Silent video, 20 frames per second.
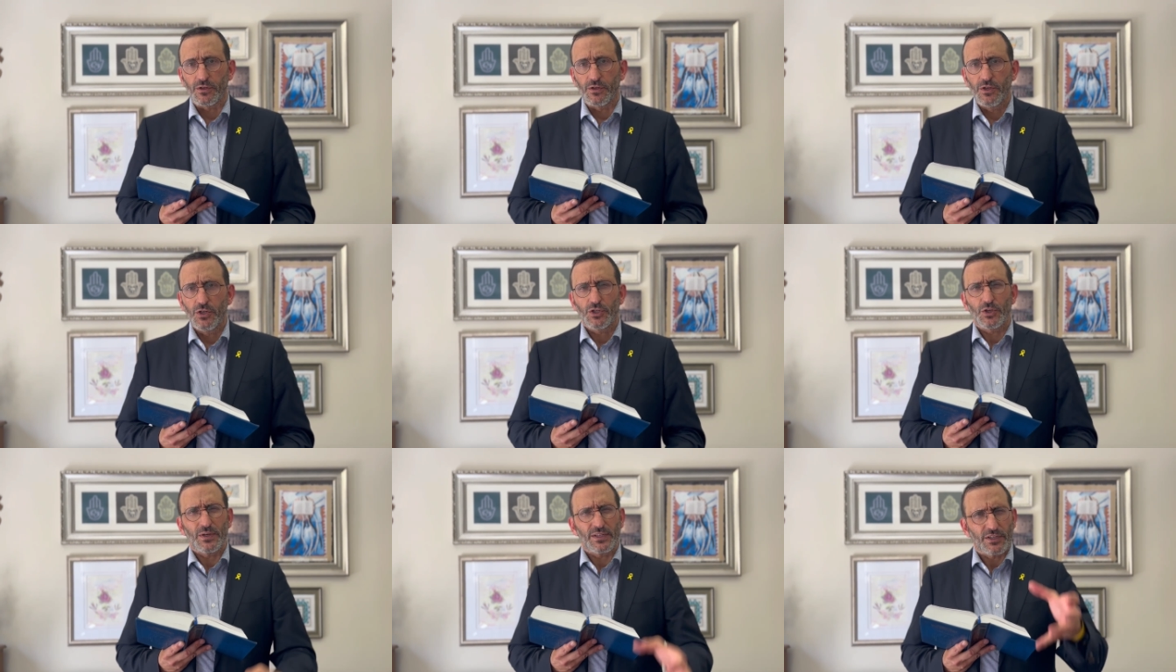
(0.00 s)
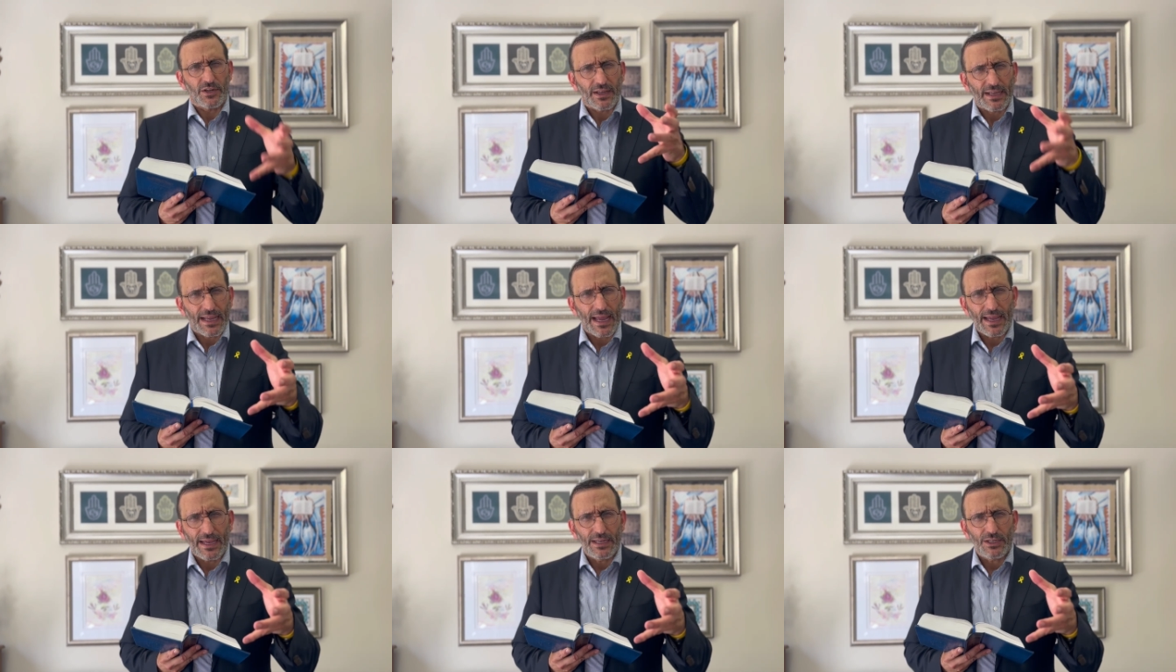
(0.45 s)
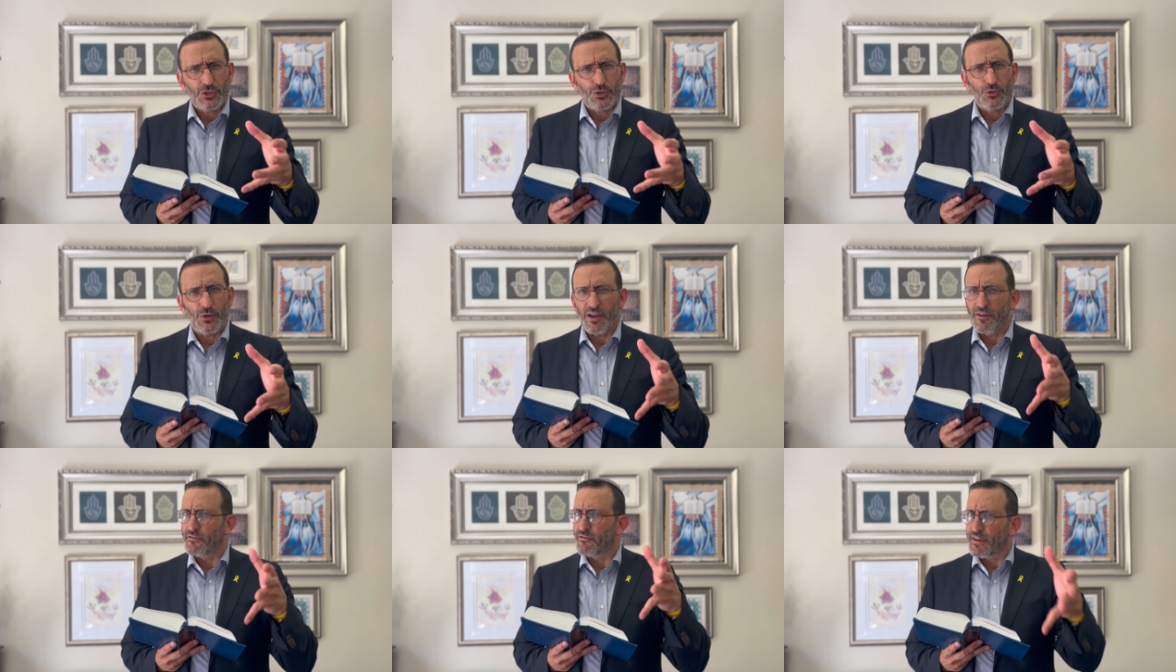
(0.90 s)
So is it okay to
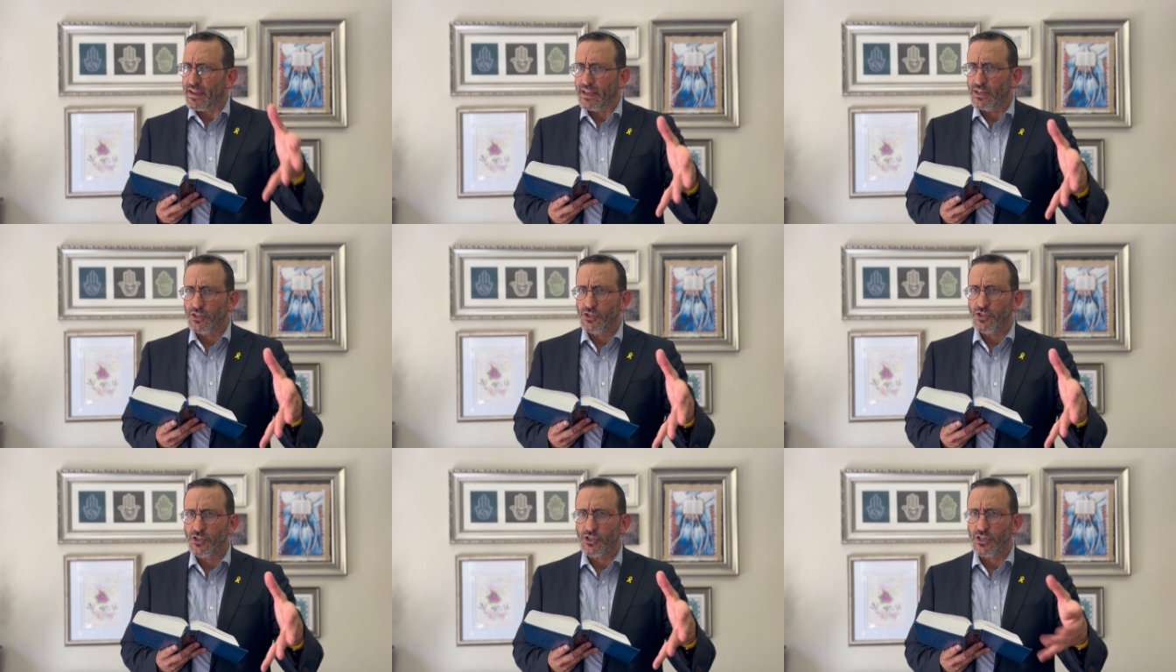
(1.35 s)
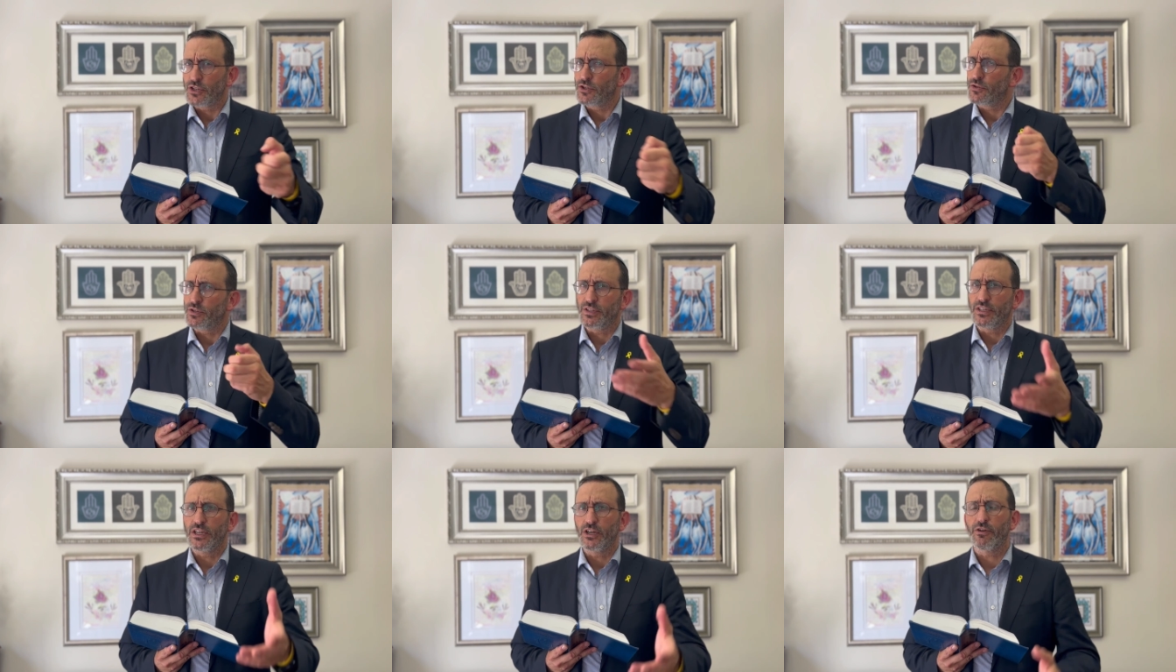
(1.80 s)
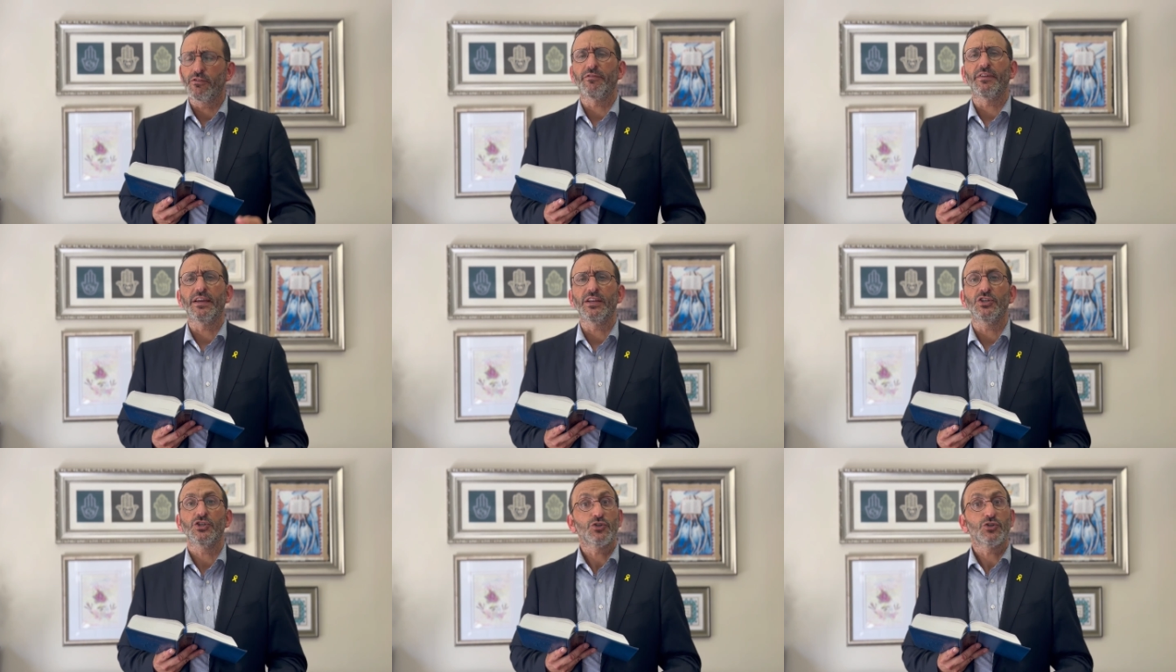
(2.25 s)
avenge and to seek revenge,